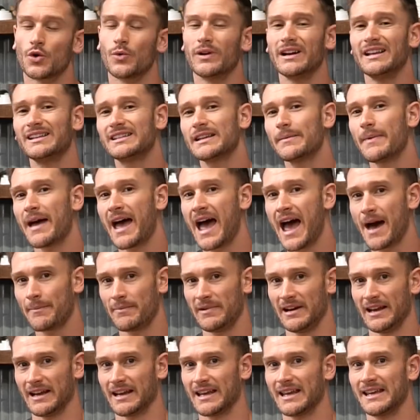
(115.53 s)
what ends up
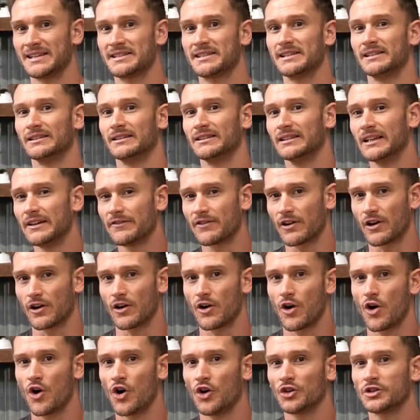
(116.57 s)
happening is the liver
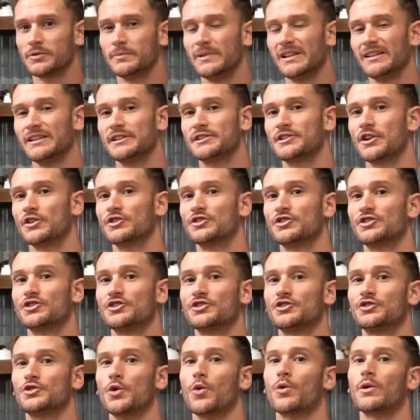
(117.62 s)
ultimately starts
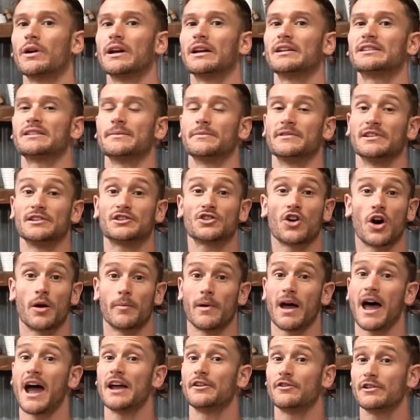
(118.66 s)
storing some of these
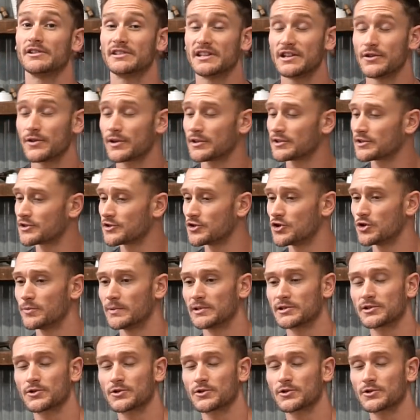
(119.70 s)
carbohydrates that you consume and